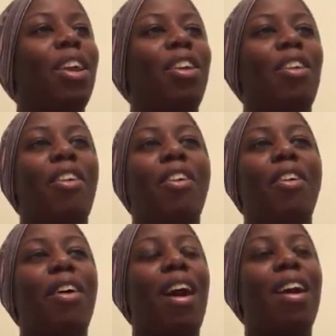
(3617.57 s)

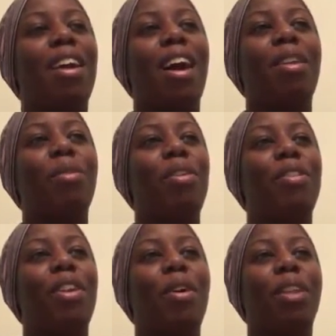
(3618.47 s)
Girl, I don't
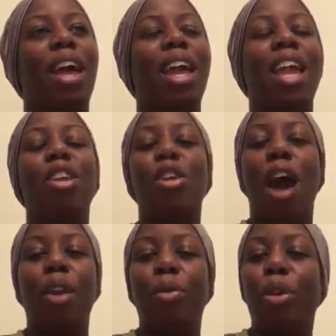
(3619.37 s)
even know. Like, and
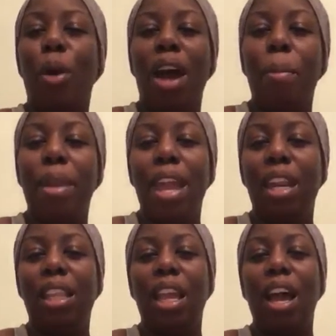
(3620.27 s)
I don't know how to be
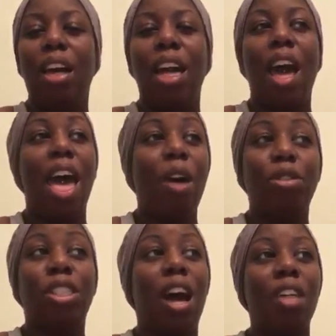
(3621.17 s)
anything
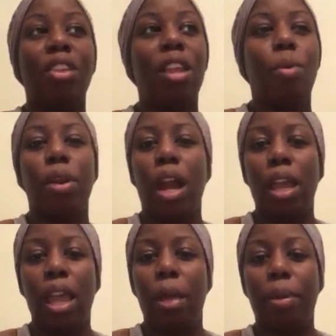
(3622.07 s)
else other than what I
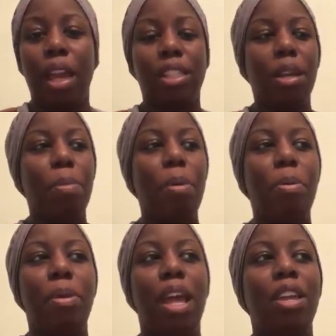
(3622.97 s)
am. Like, some people
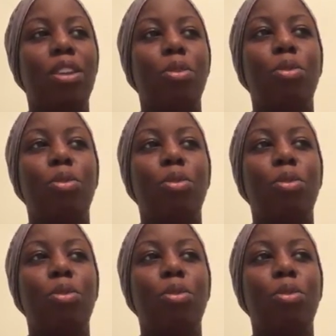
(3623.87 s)
be like,